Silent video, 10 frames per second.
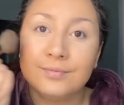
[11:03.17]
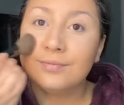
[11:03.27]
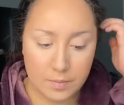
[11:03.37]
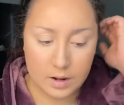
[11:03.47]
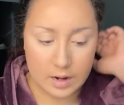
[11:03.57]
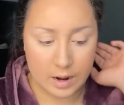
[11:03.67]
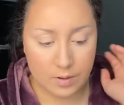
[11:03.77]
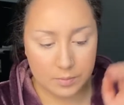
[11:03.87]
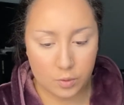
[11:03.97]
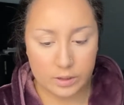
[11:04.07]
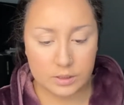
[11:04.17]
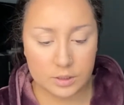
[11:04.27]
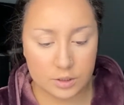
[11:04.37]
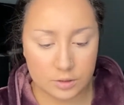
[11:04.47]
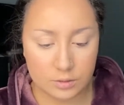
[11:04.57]
Now I'm going to
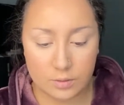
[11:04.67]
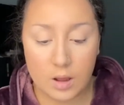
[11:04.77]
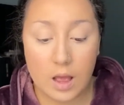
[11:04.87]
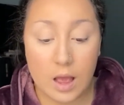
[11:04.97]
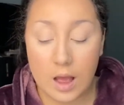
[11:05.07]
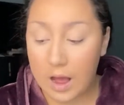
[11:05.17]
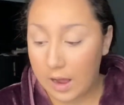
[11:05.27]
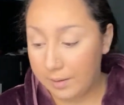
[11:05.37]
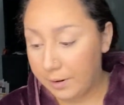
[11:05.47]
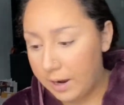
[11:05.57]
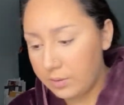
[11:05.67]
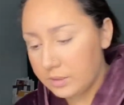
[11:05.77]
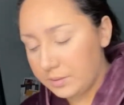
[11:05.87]
do eyebrows.